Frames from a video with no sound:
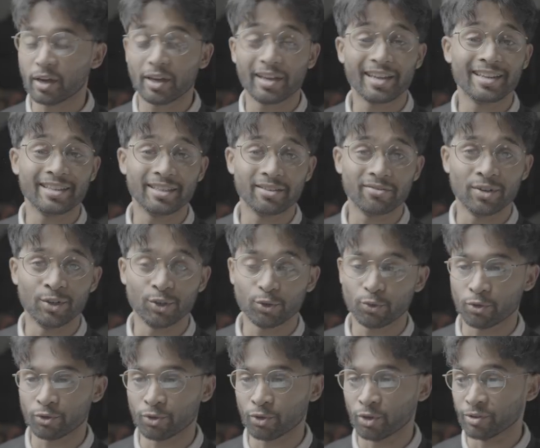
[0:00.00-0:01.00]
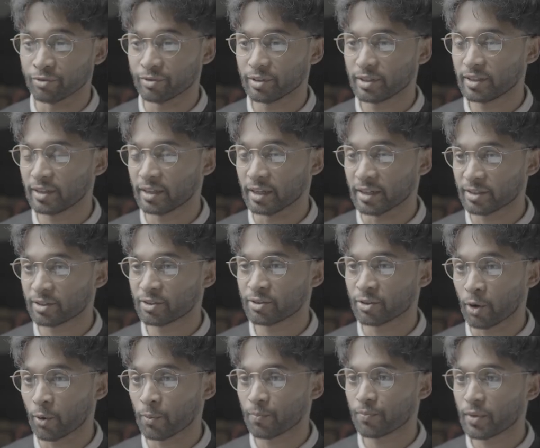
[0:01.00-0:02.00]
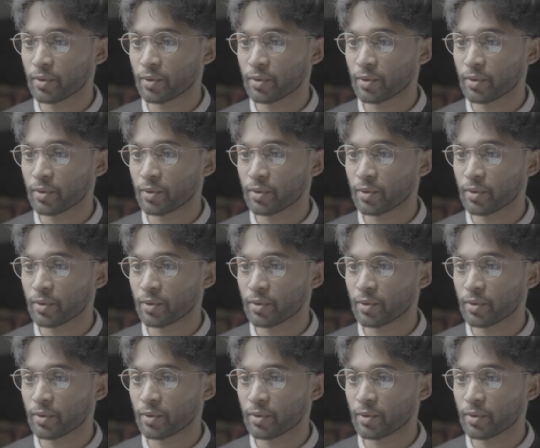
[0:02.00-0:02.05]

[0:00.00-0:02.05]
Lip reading: in DaVinci Resolve like so.